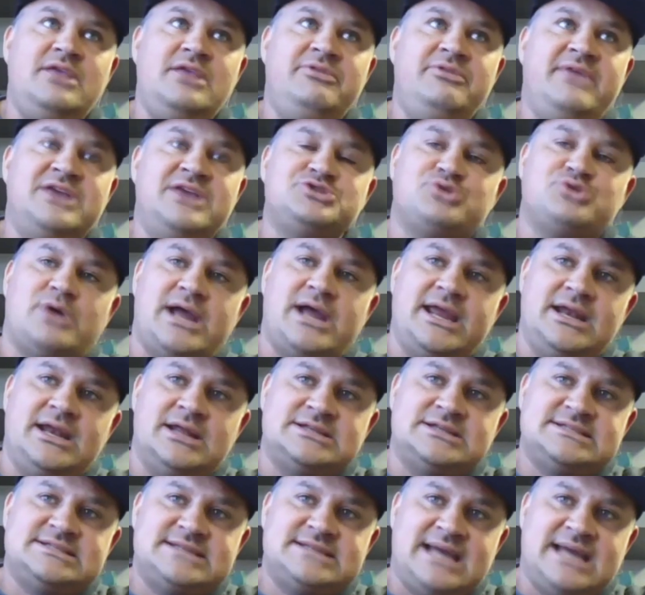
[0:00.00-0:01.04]
they try and
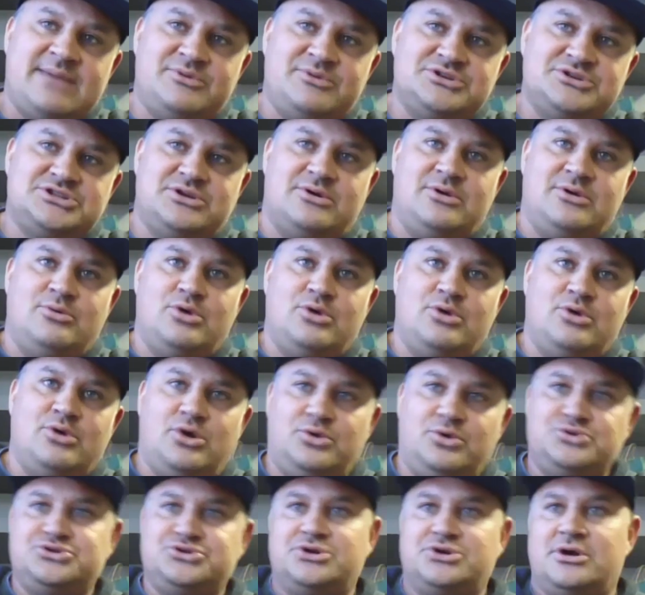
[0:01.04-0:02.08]
establish their own
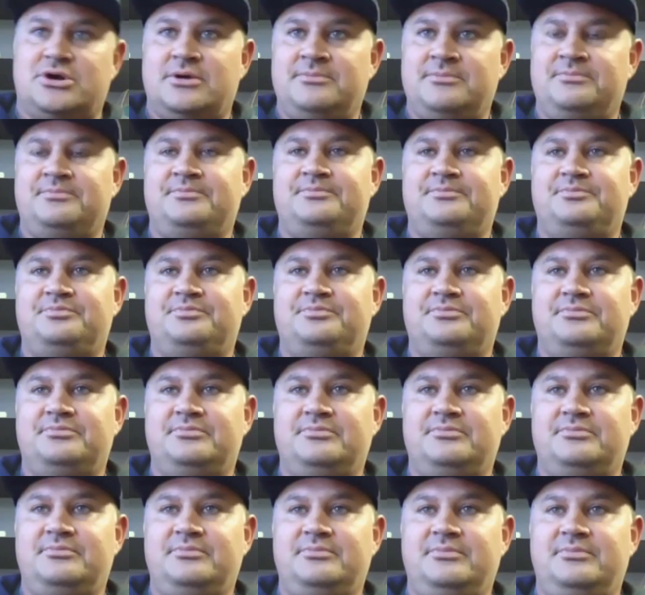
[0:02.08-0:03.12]
culture
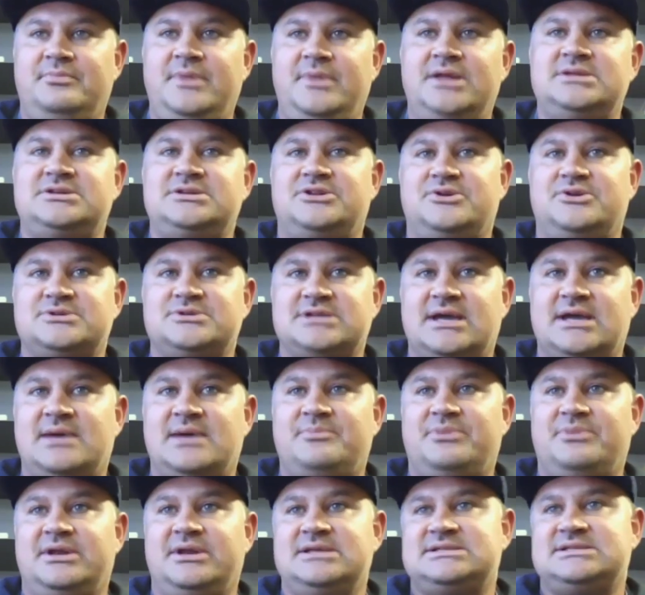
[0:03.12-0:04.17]
into those
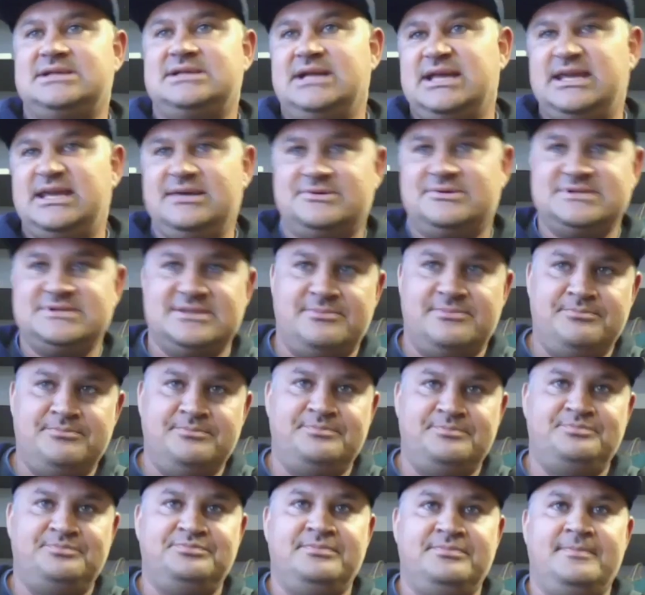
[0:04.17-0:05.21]
companies and it kills them.
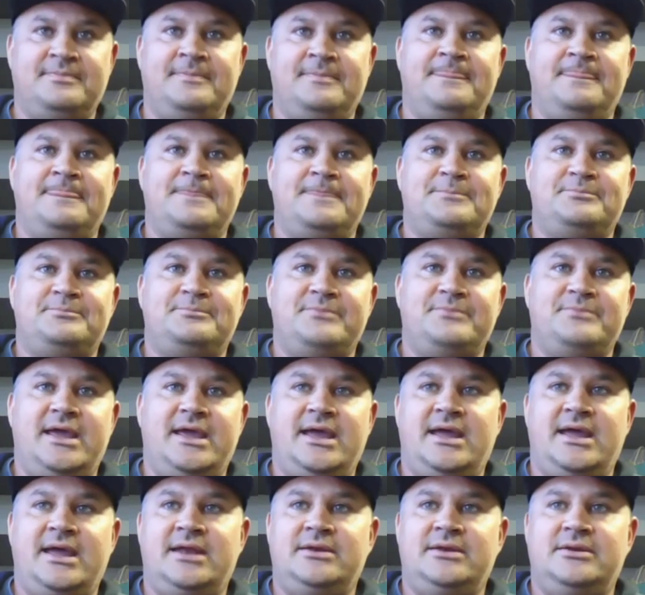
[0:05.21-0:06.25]

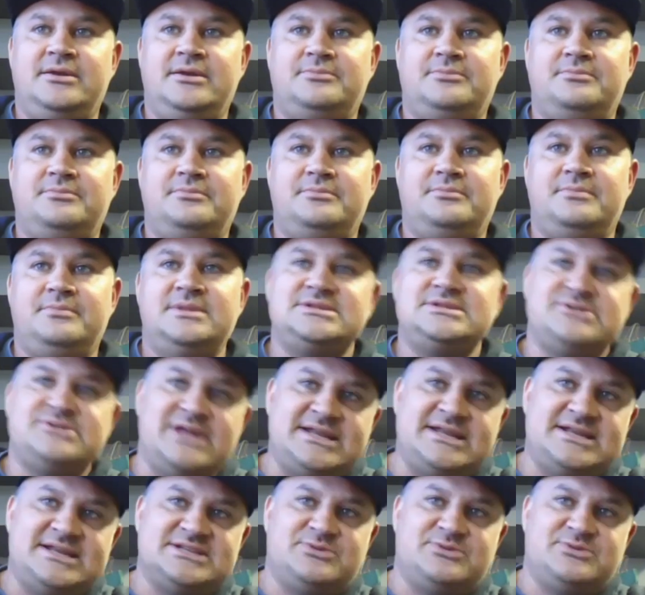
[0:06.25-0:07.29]
And so
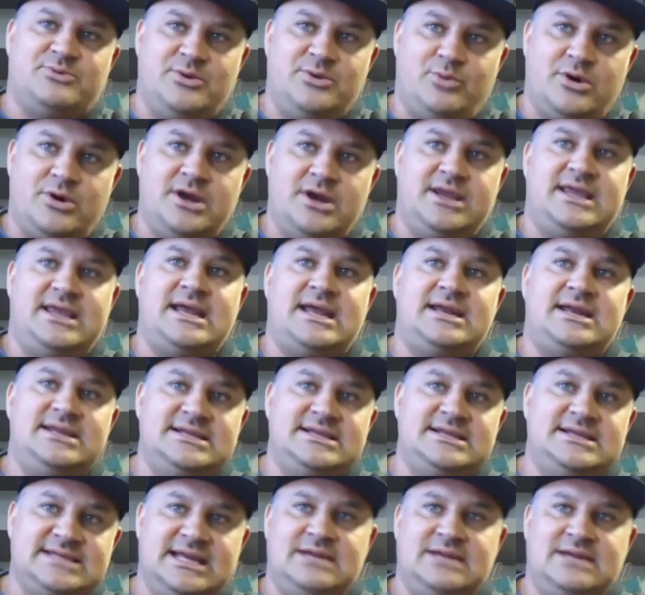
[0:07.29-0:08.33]
that doesn't really work yet. It
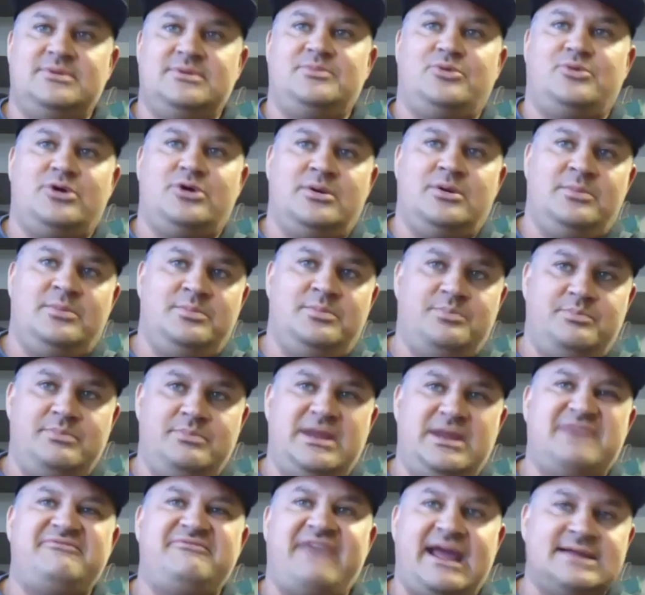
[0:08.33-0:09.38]
needs to get a little bit more
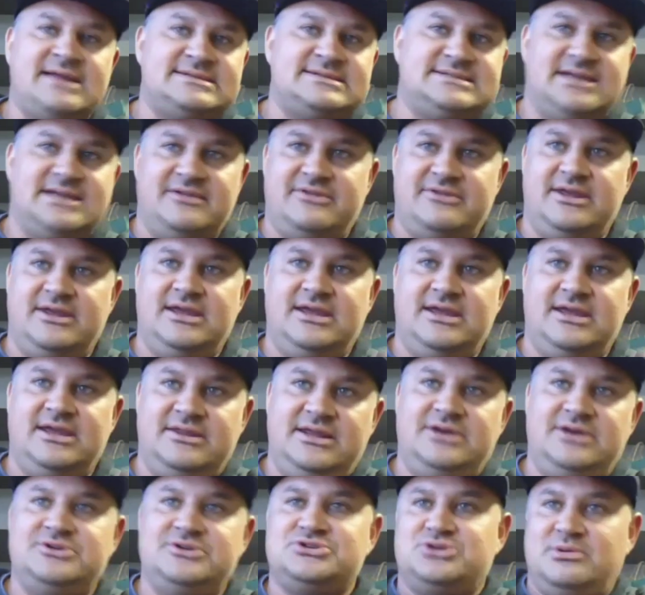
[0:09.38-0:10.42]
advanced, I think, in the
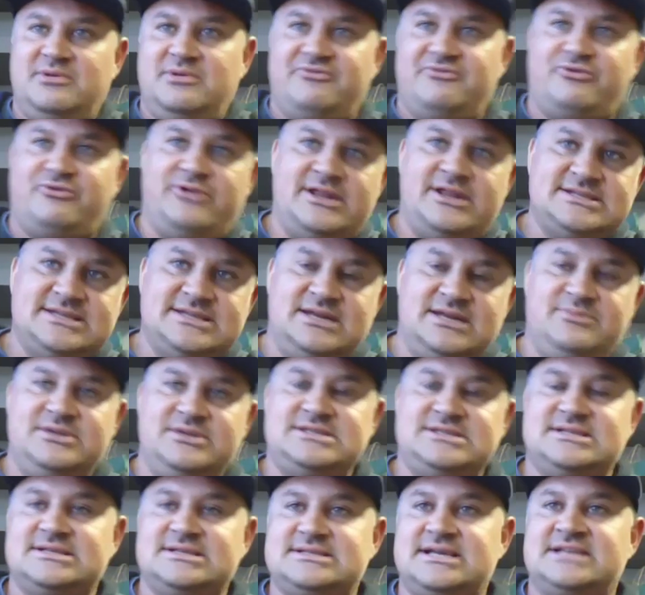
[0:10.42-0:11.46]
industry before that's going to be
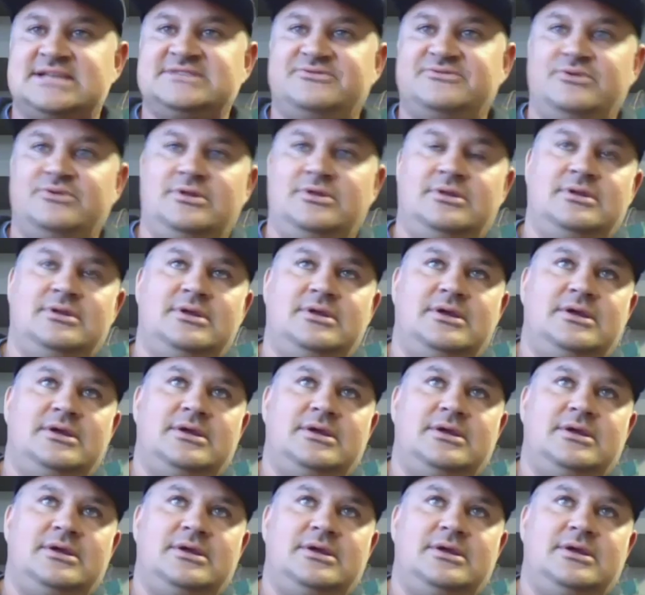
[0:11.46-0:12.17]
successful.